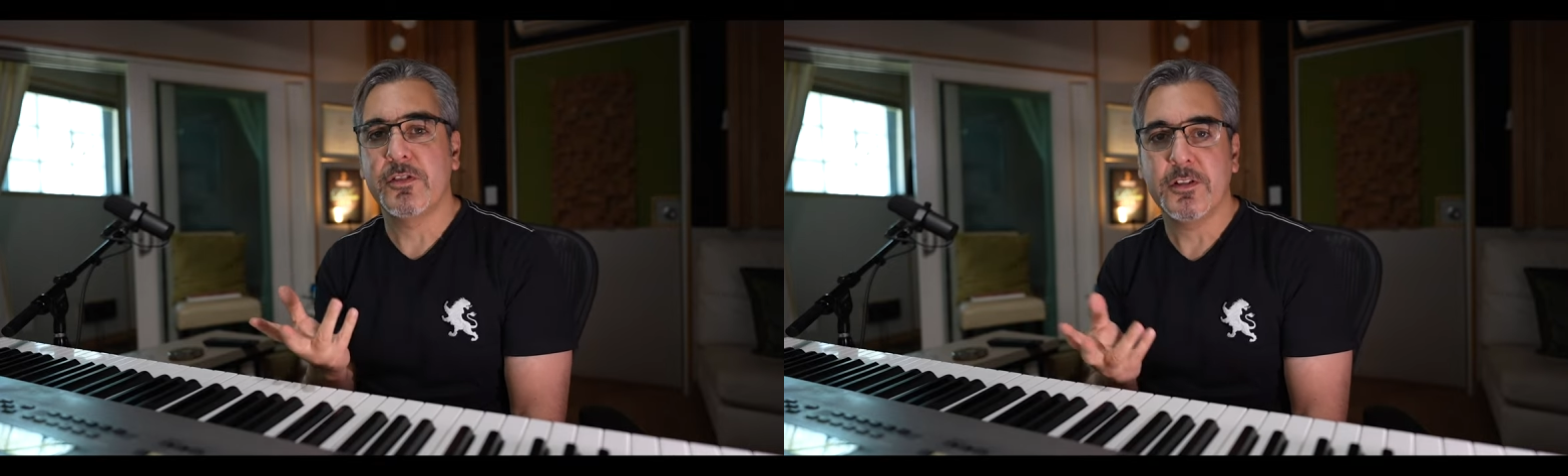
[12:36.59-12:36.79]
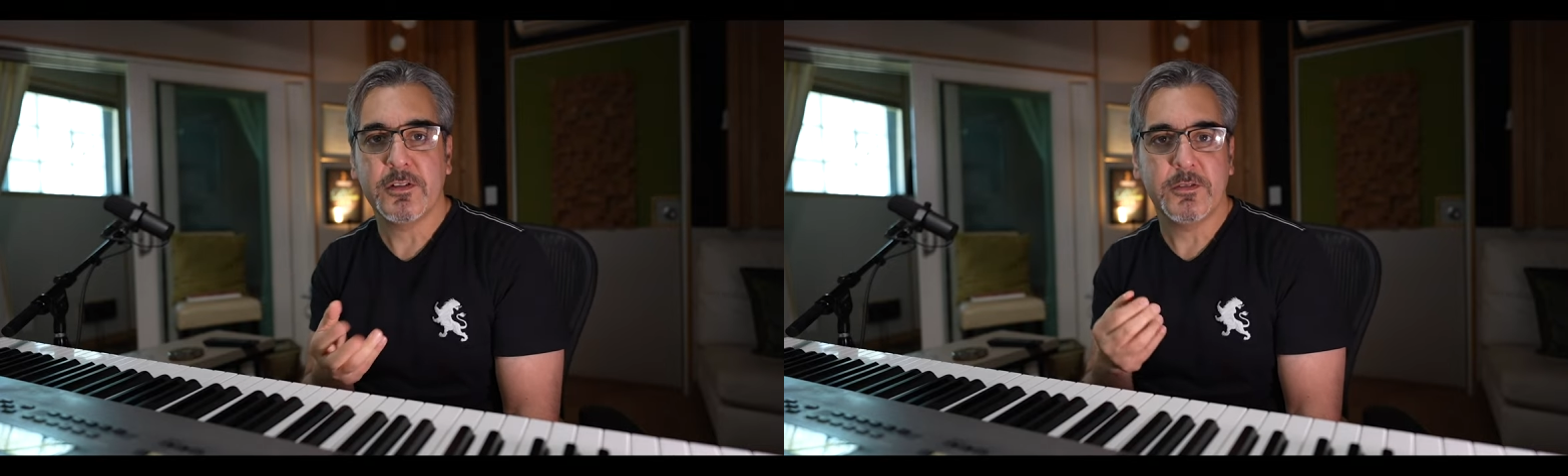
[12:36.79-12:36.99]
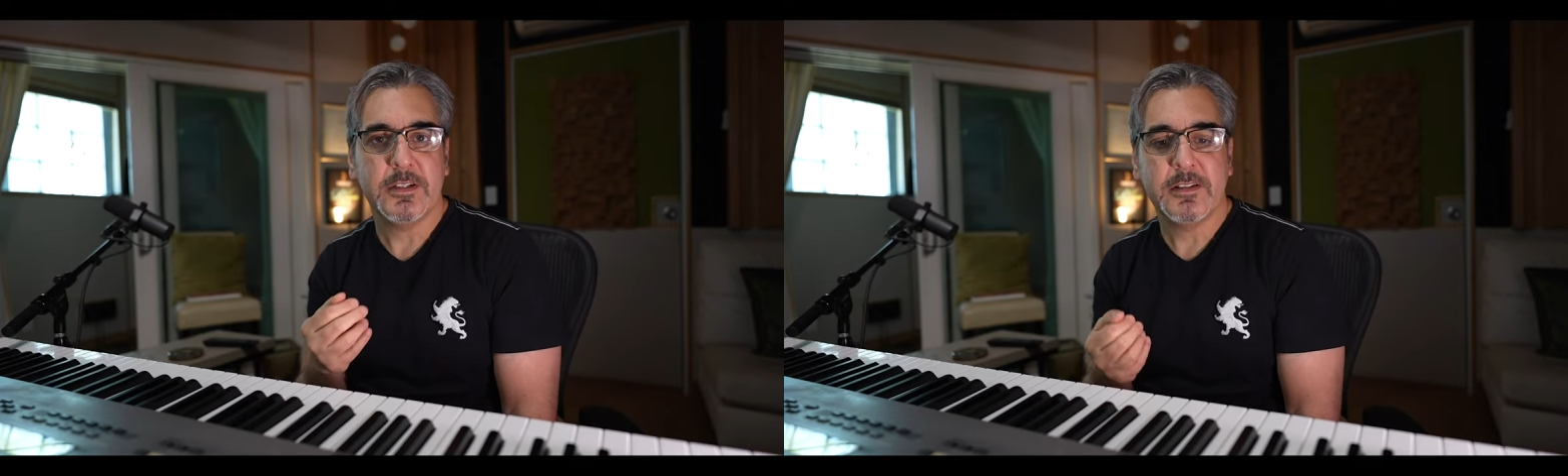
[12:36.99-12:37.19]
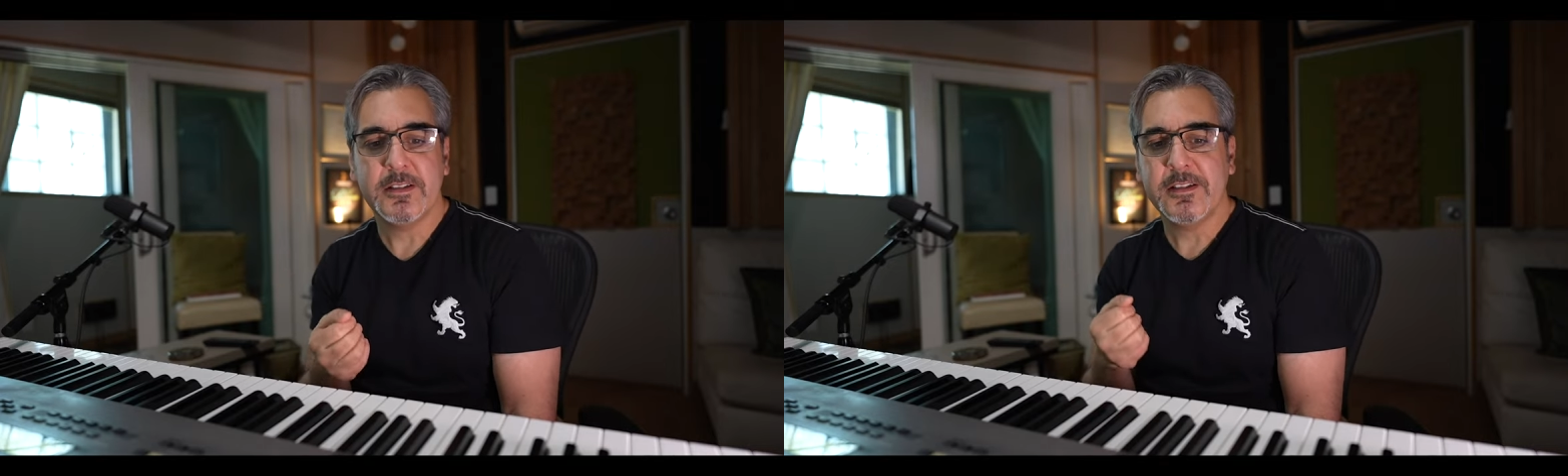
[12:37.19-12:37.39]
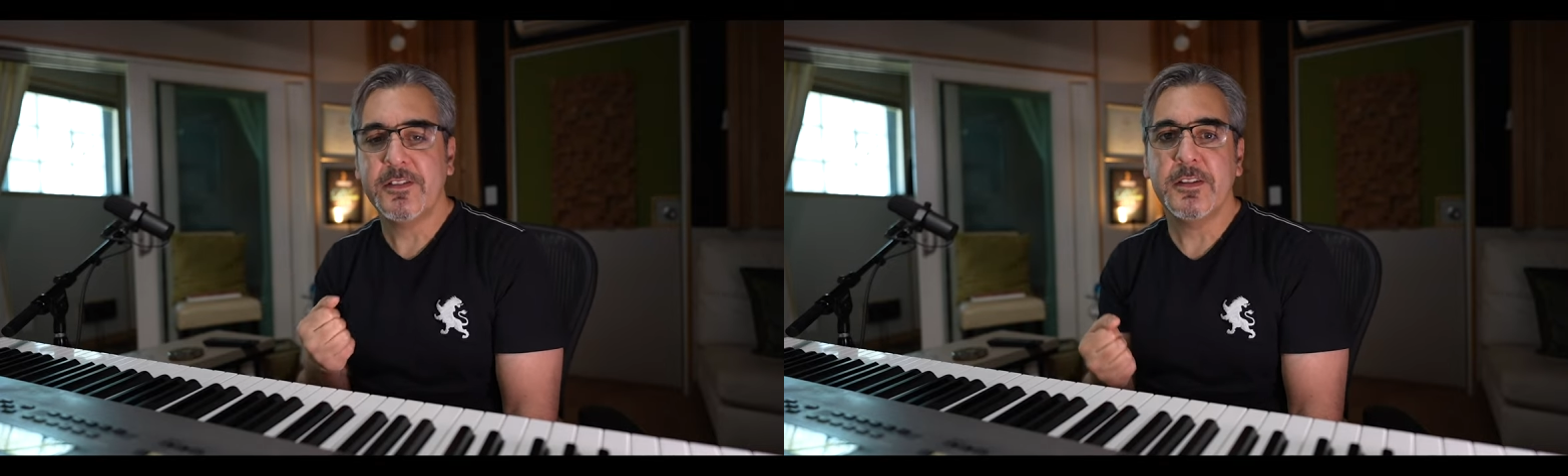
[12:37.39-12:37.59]
You know,
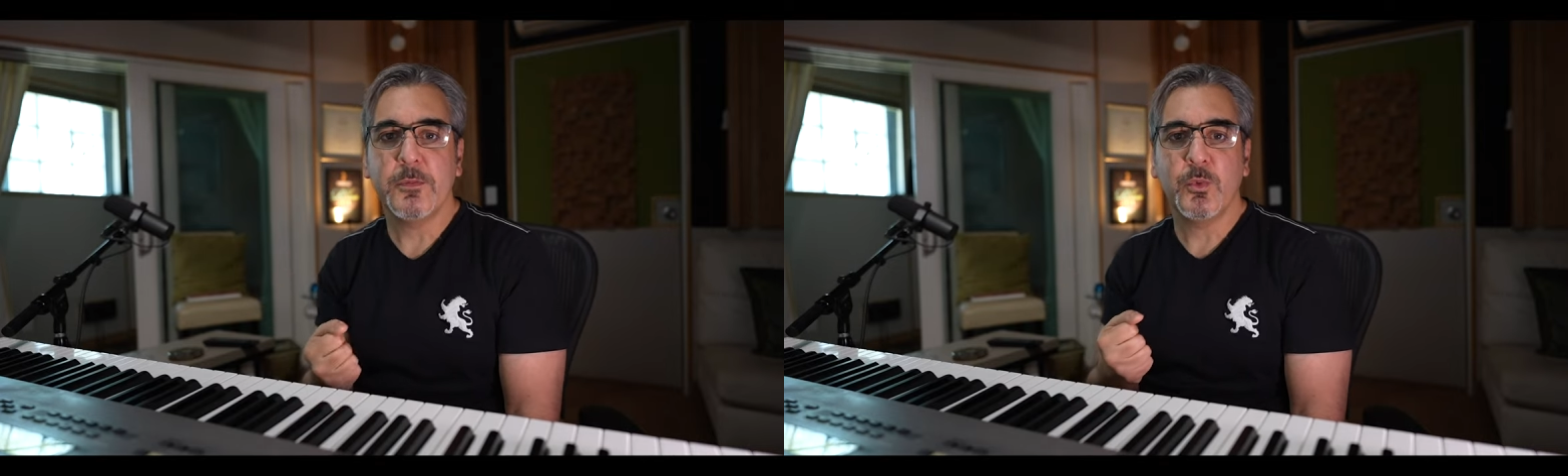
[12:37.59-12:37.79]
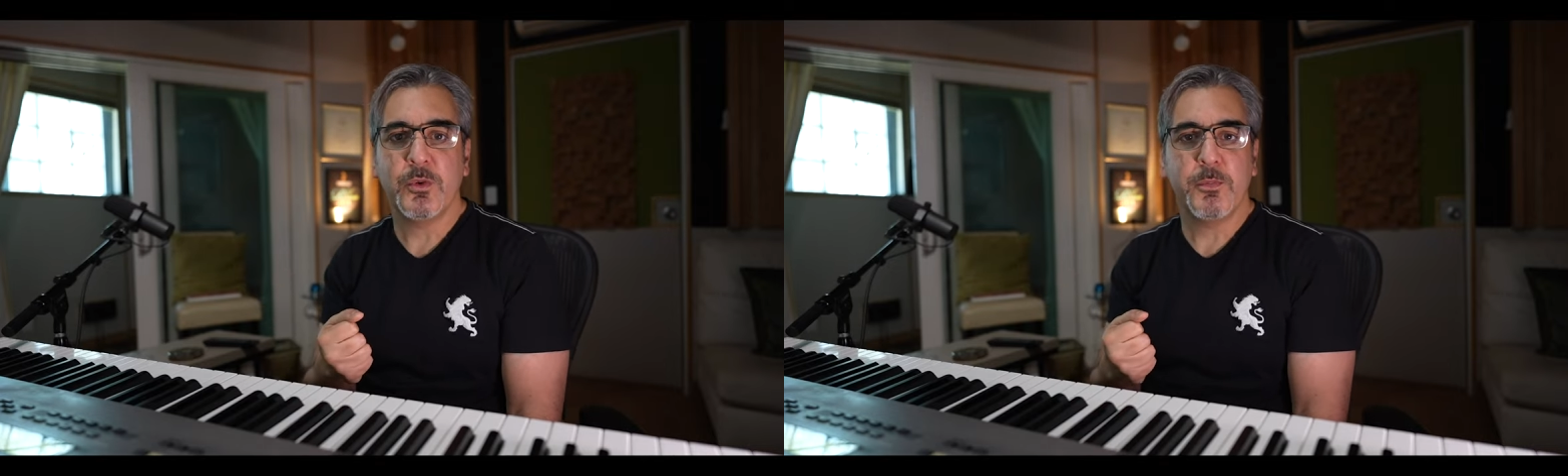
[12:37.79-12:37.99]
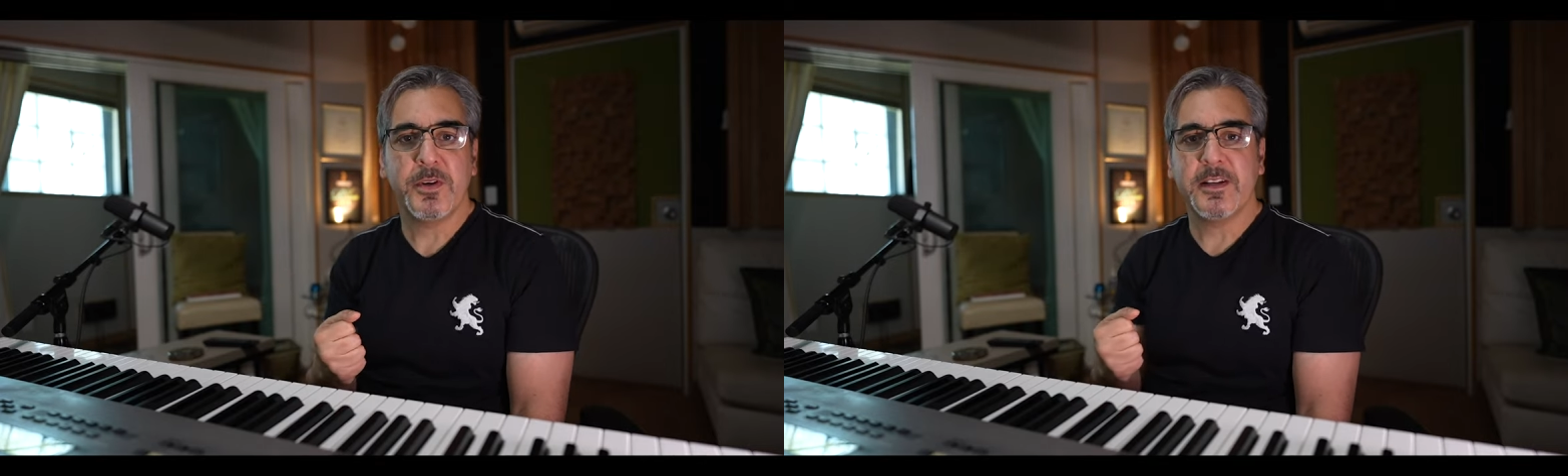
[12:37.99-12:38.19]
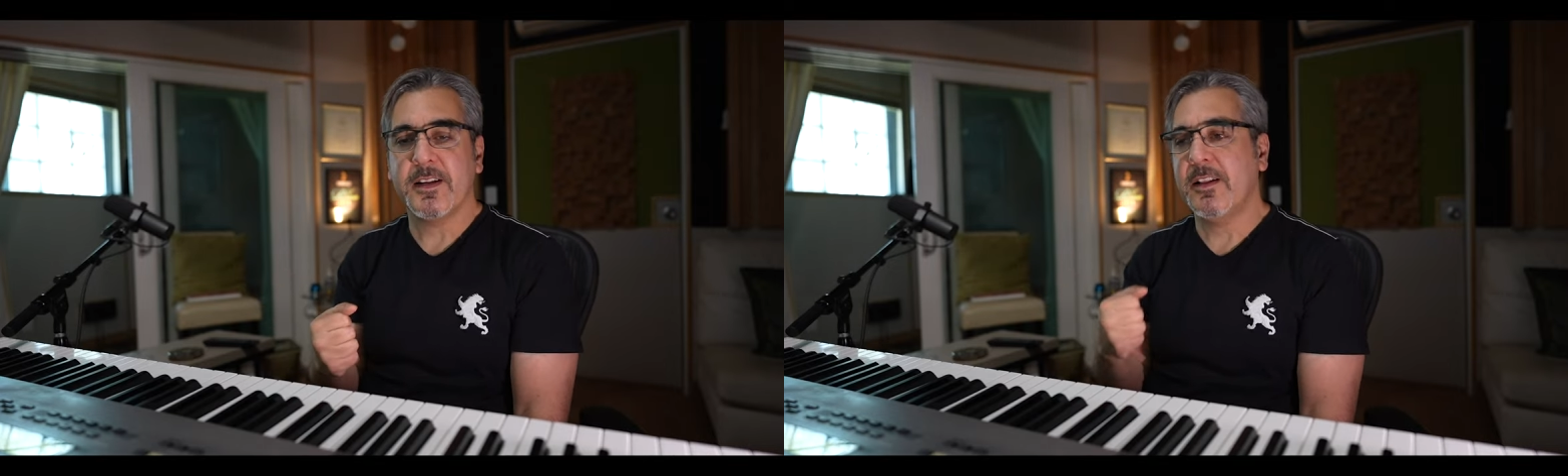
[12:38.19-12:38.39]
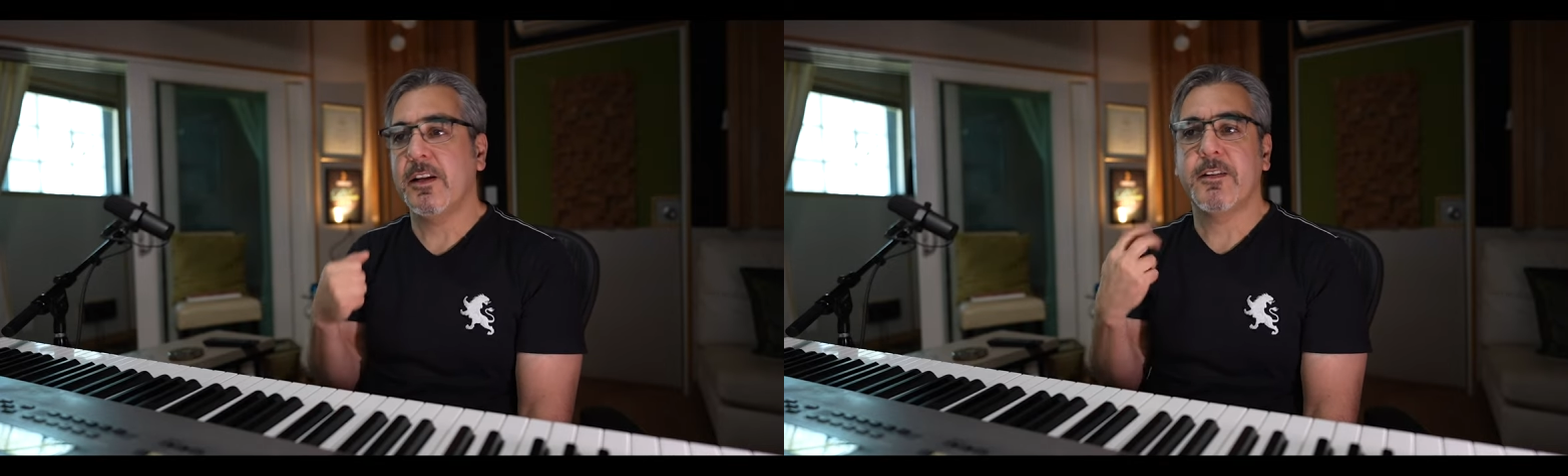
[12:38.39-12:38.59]
this will bring
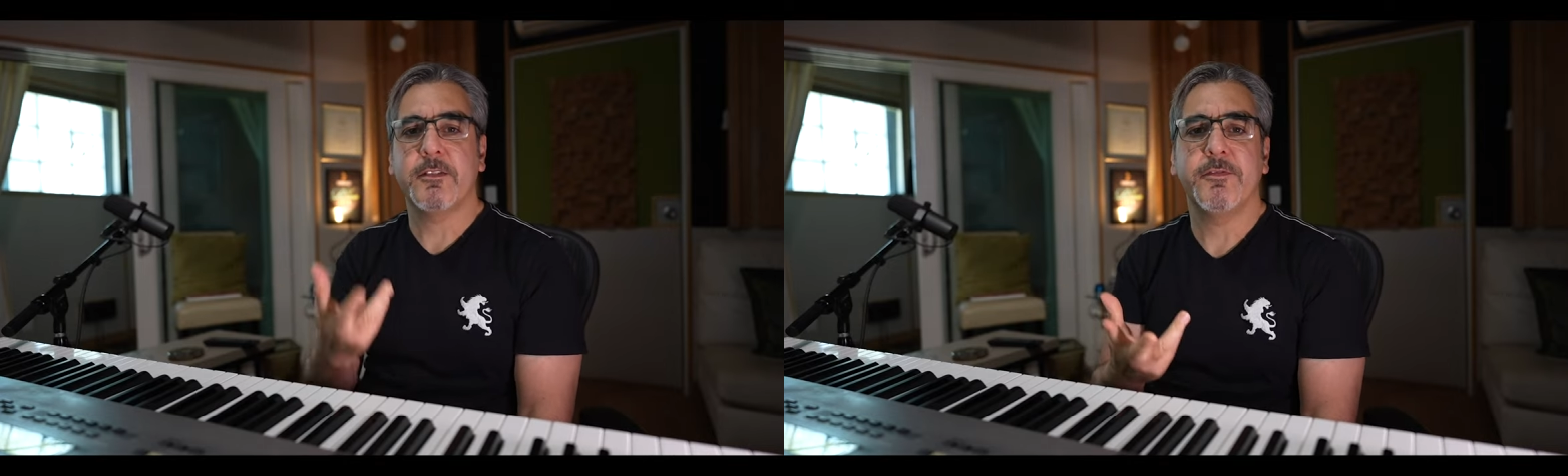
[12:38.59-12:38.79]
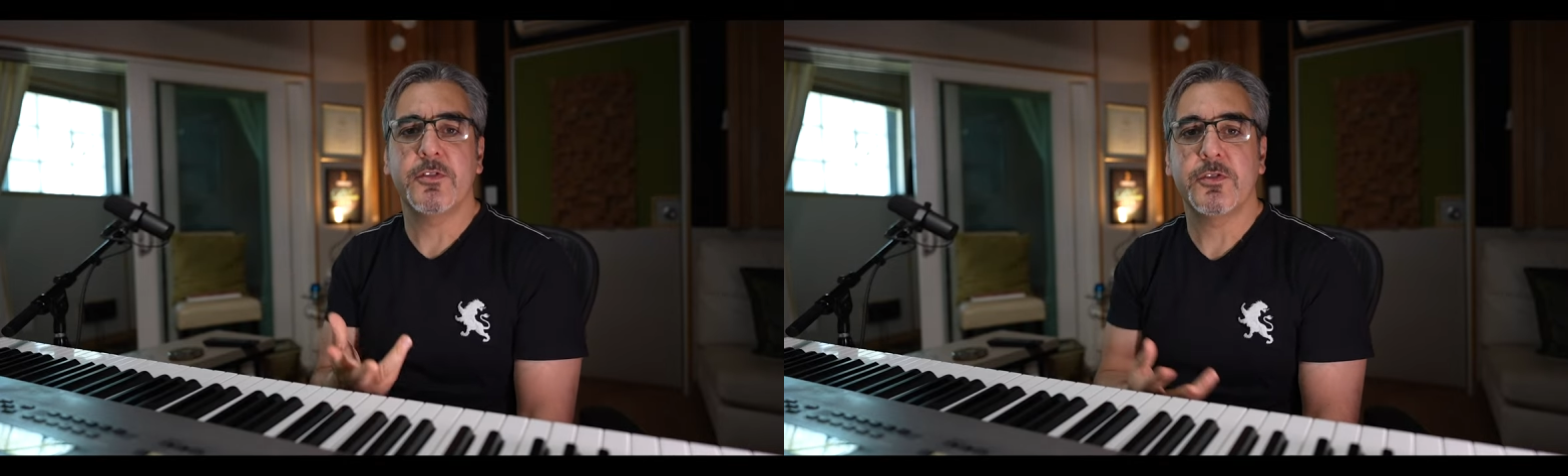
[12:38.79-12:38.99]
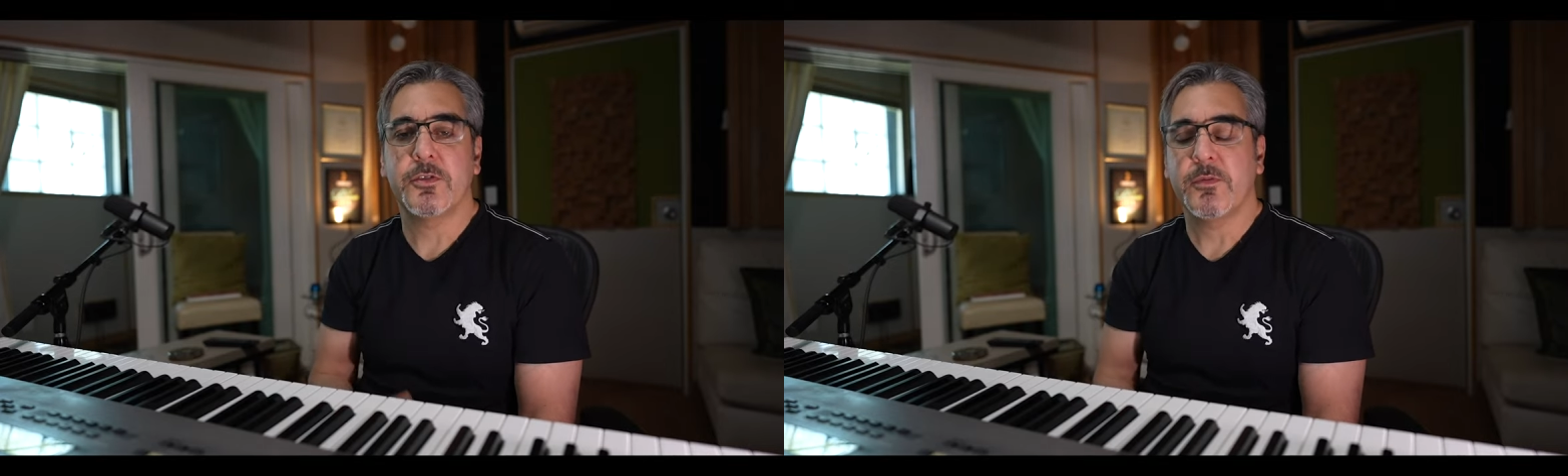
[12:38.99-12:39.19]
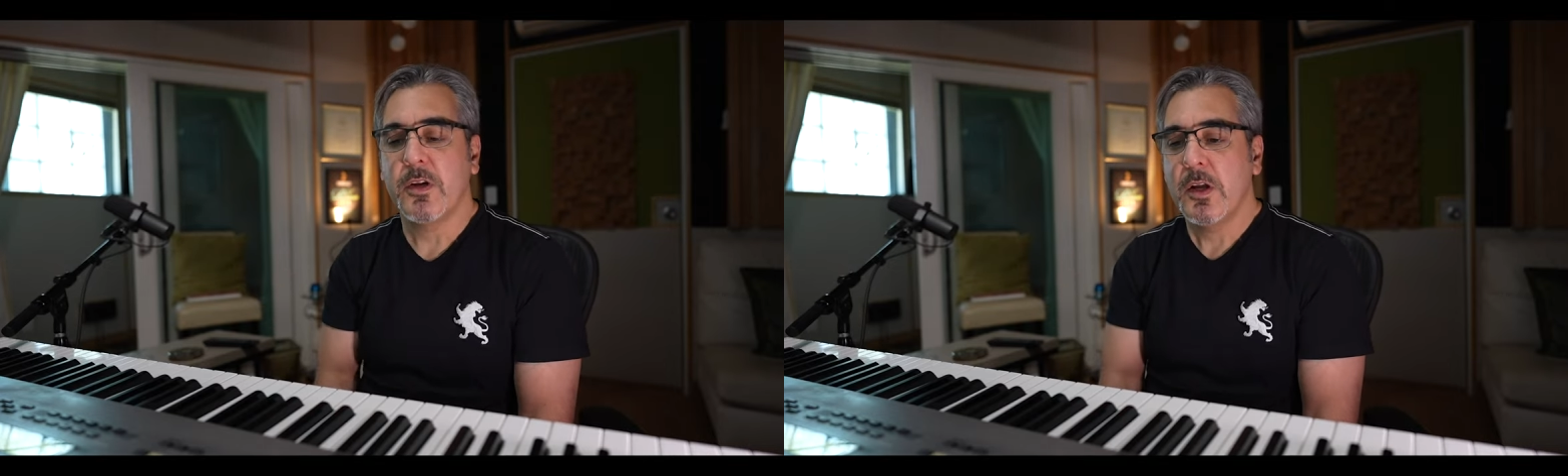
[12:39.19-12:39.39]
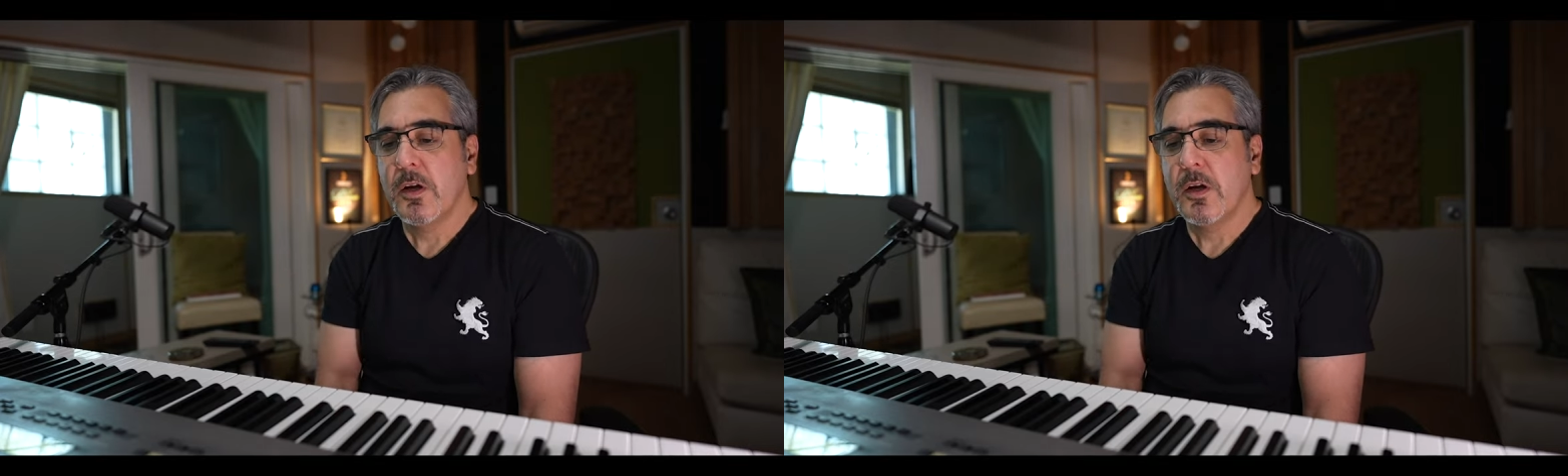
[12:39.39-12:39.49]
a lot of confusion.